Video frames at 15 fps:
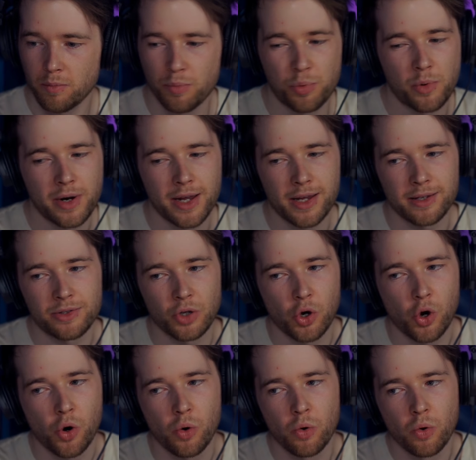
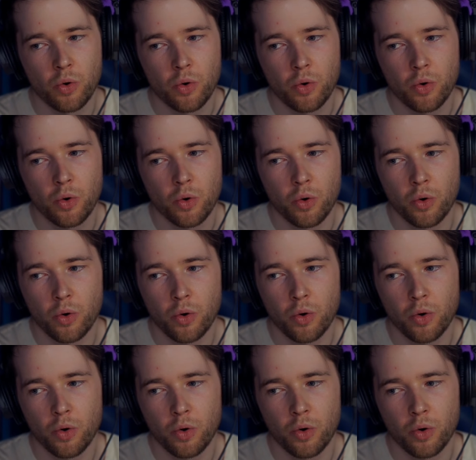Weasel.
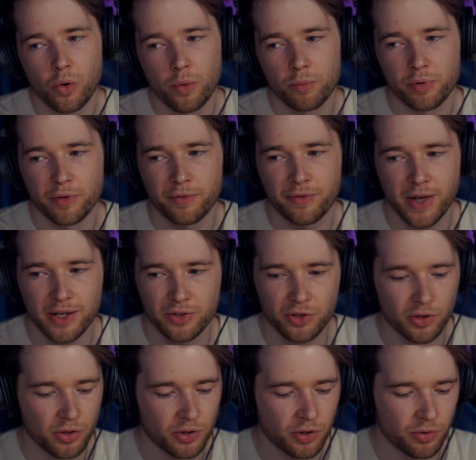
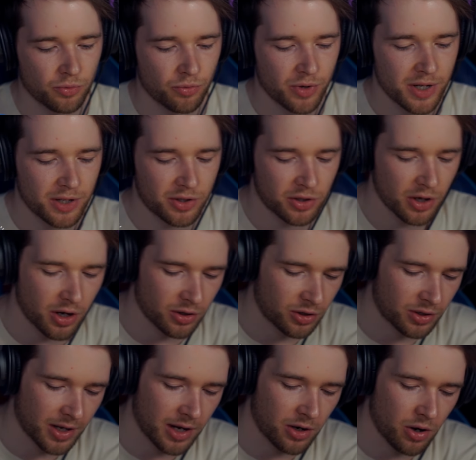Professor's
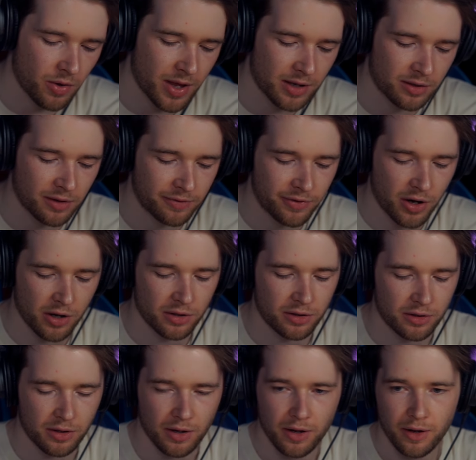Research. There you go. There's the
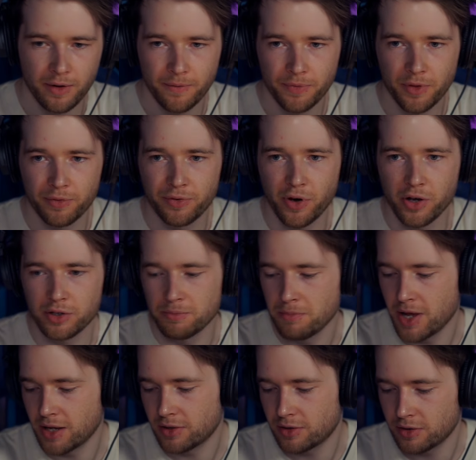first the first
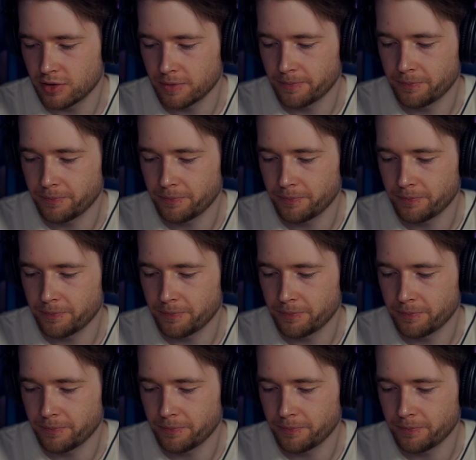miss.